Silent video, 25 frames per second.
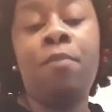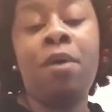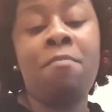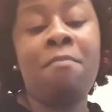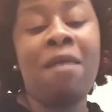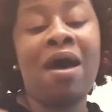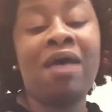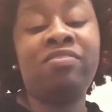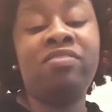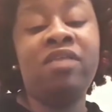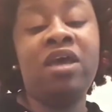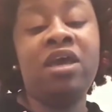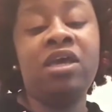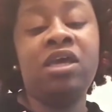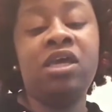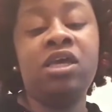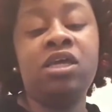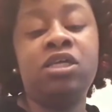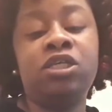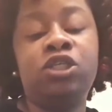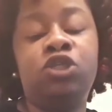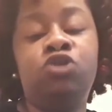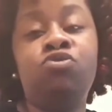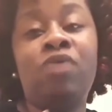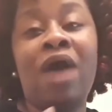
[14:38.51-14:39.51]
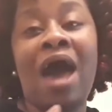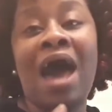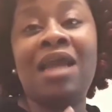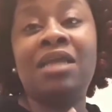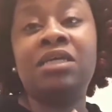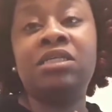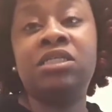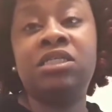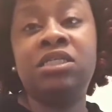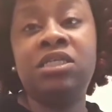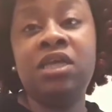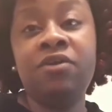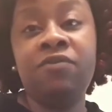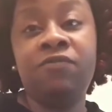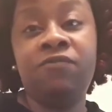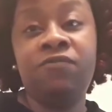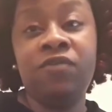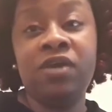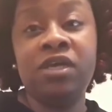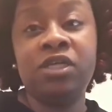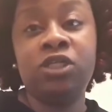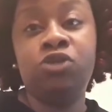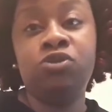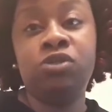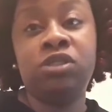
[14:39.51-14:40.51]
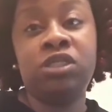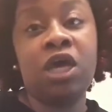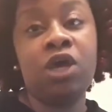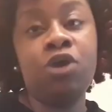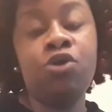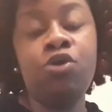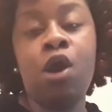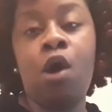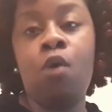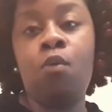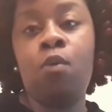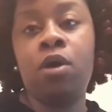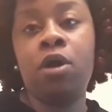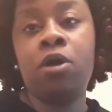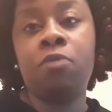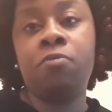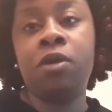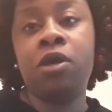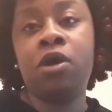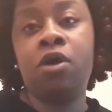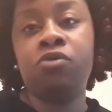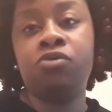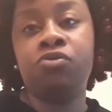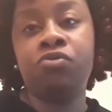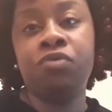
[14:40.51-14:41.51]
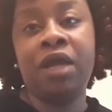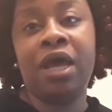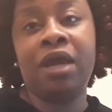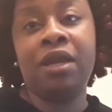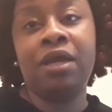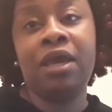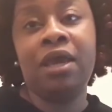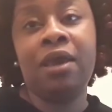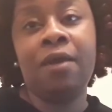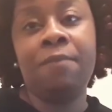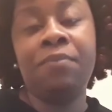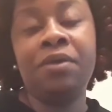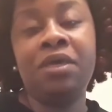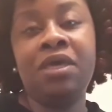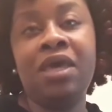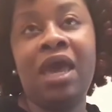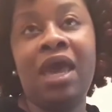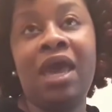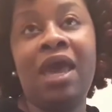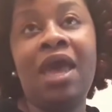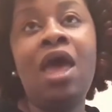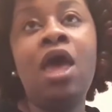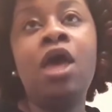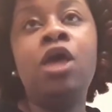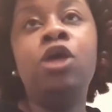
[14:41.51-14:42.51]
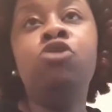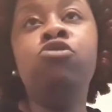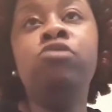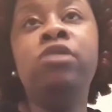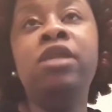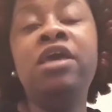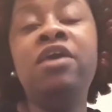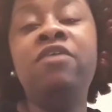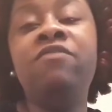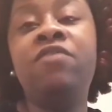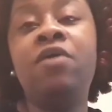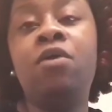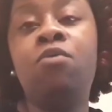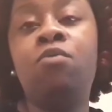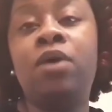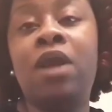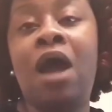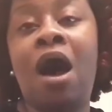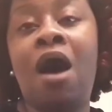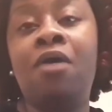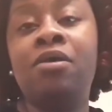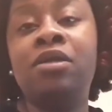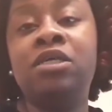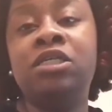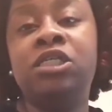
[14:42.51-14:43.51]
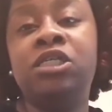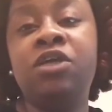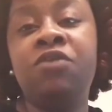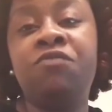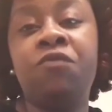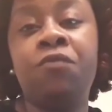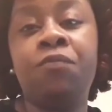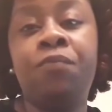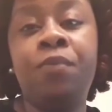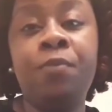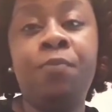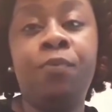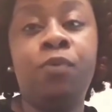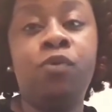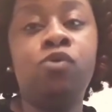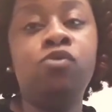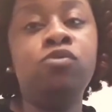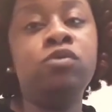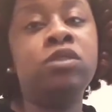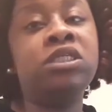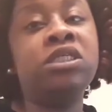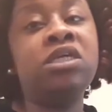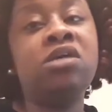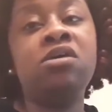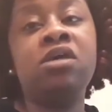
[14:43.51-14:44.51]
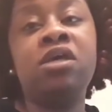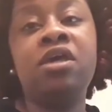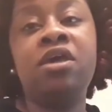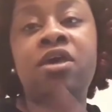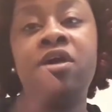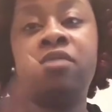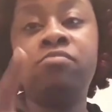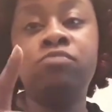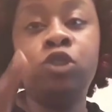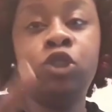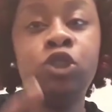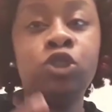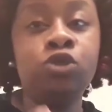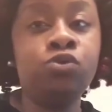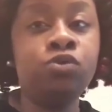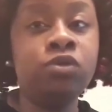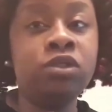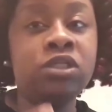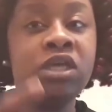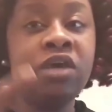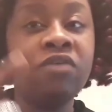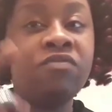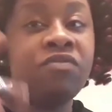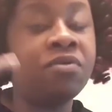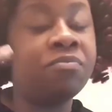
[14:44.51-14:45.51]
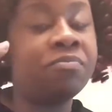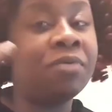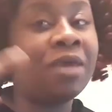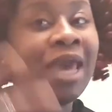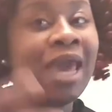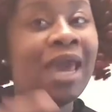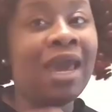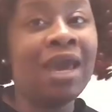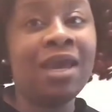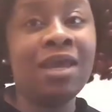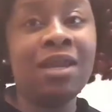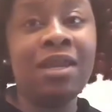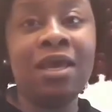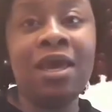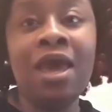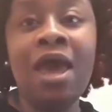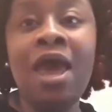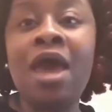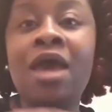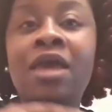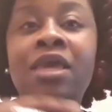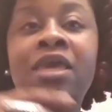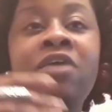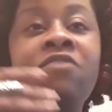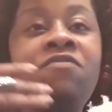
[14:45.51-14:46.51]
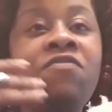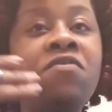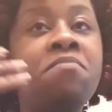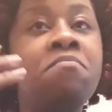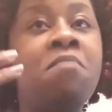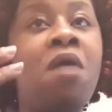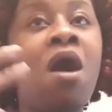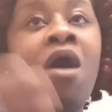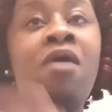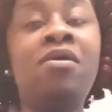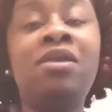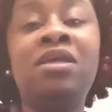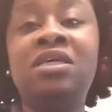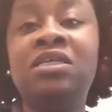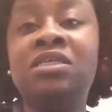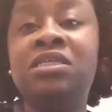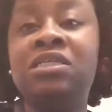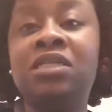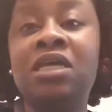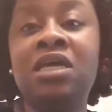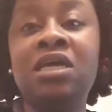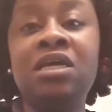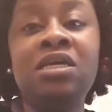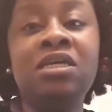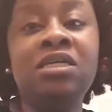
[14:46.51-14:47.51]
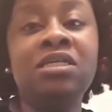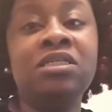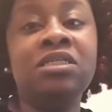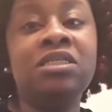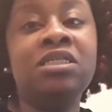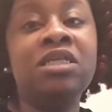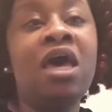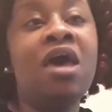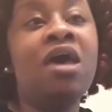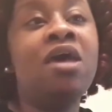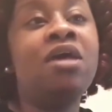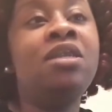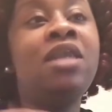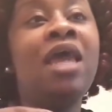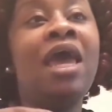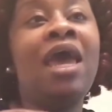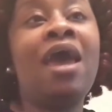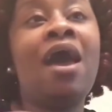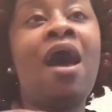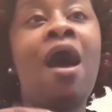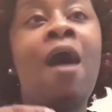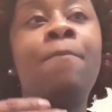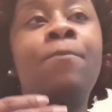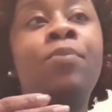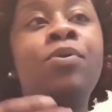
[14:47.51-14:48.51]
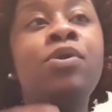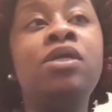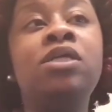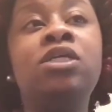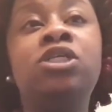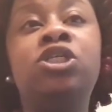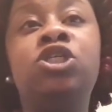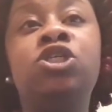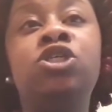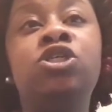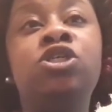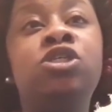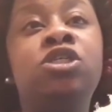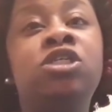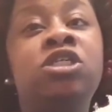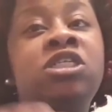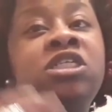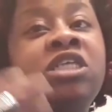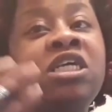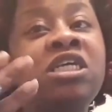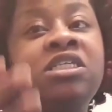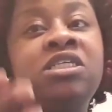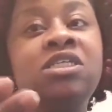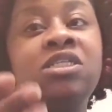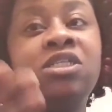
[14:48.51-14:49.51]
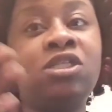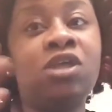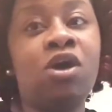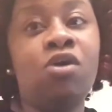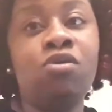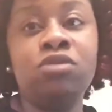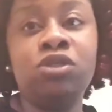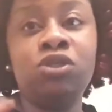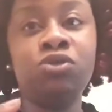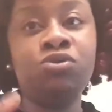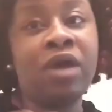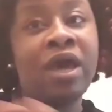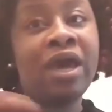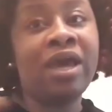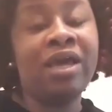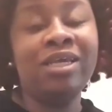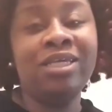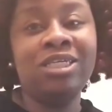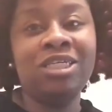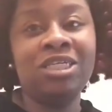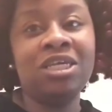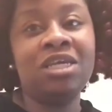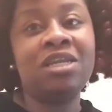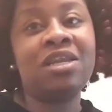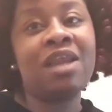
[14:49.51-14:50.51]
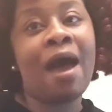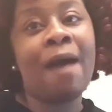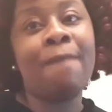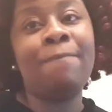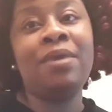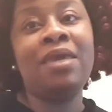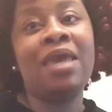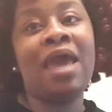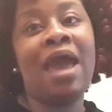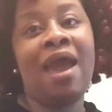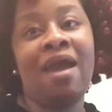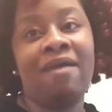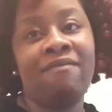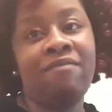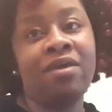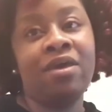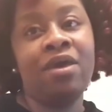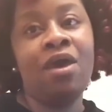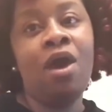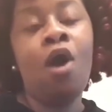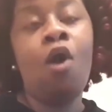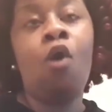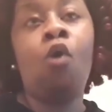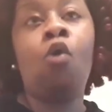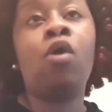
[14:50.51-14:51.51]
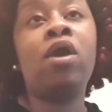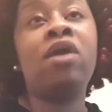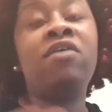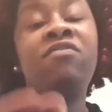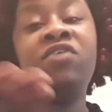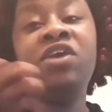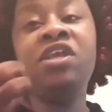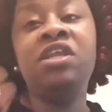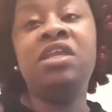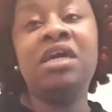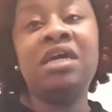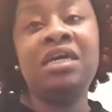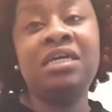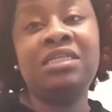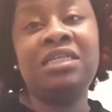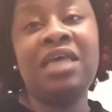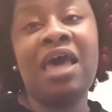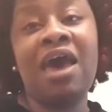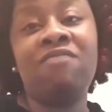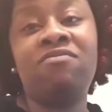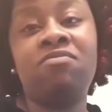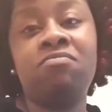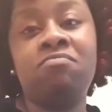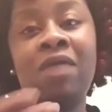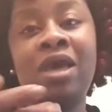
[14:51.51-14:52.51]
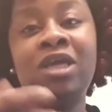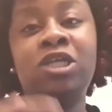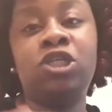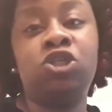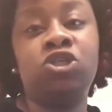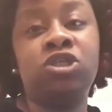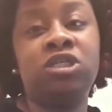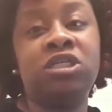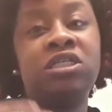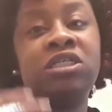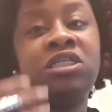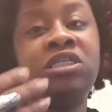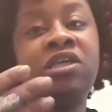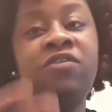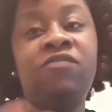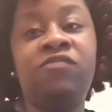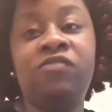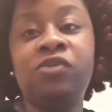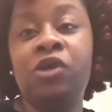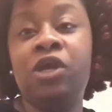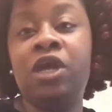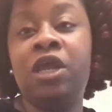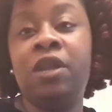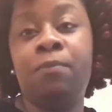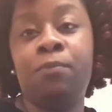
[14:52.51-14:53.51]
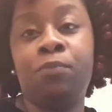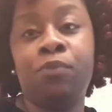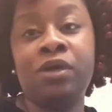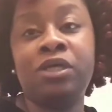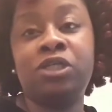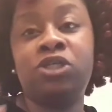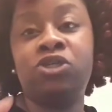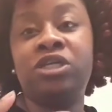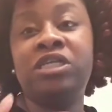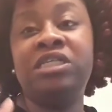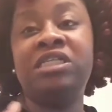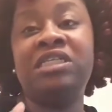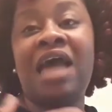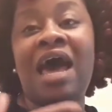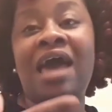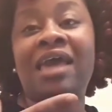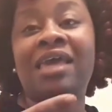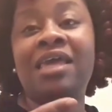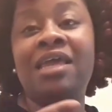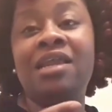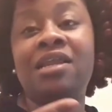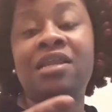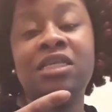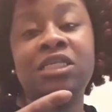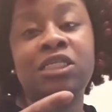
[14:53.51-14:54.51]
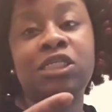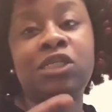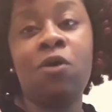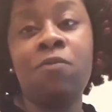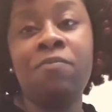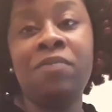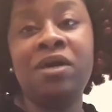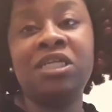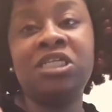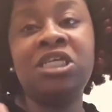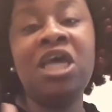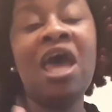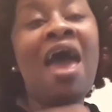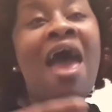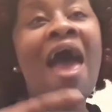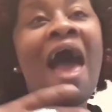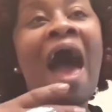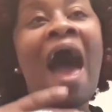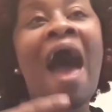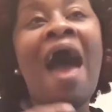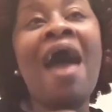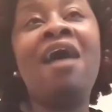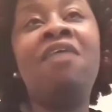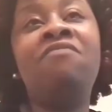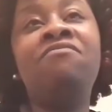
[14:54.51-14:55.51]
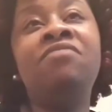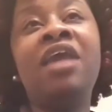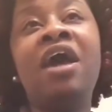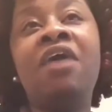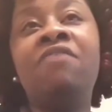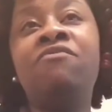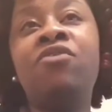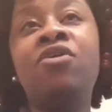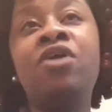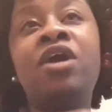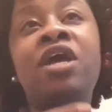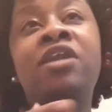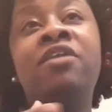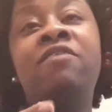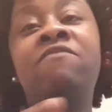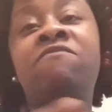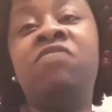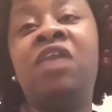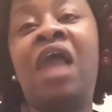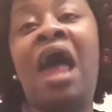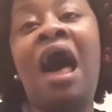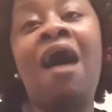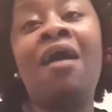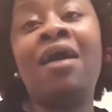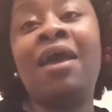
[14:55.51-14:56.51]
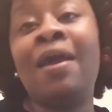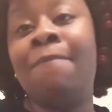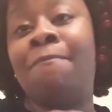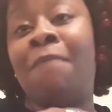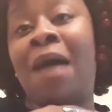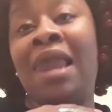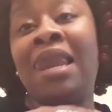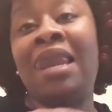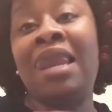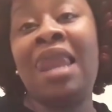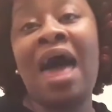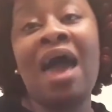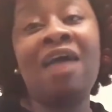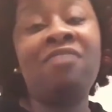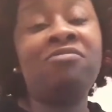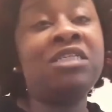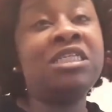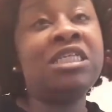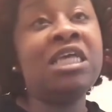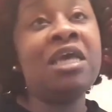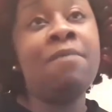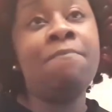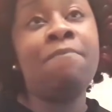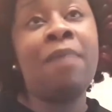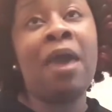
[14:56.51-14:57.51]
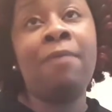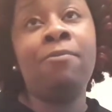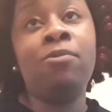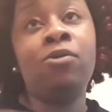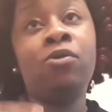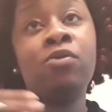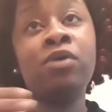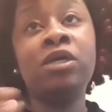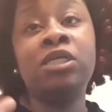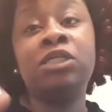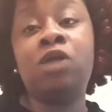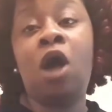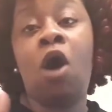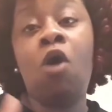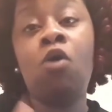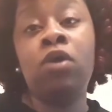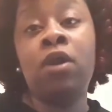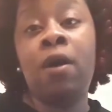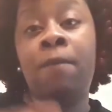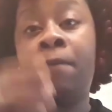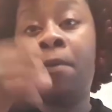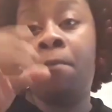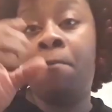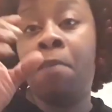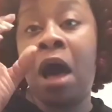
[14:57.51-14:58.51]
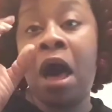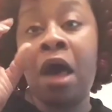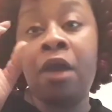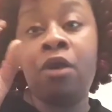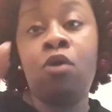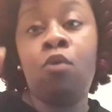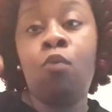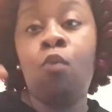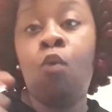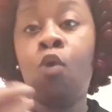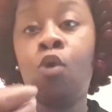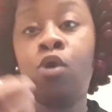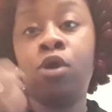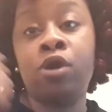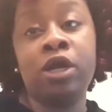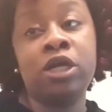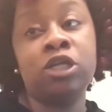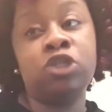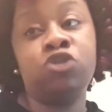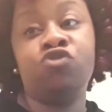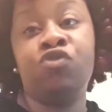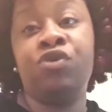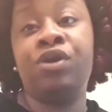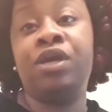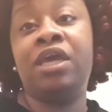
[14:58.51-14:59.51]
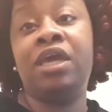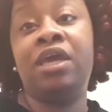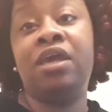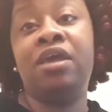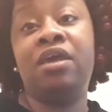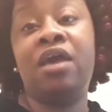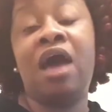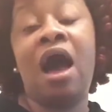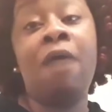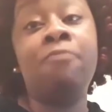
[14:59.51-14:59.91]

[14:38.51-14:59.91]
But my thing is, you got his teeth fixed. You say you don't want him to go through that again, but yet you leave him with all these different people who still give him juice, give him candy, give him all these things that I'm pretty sure the dentist told you that he should not be having. Or if he does have them, make sure his teeth are getting brushed or he's not getting it so much. I have never in a vlog in my life seen Baby Chris hold up a bottle of water and drink it.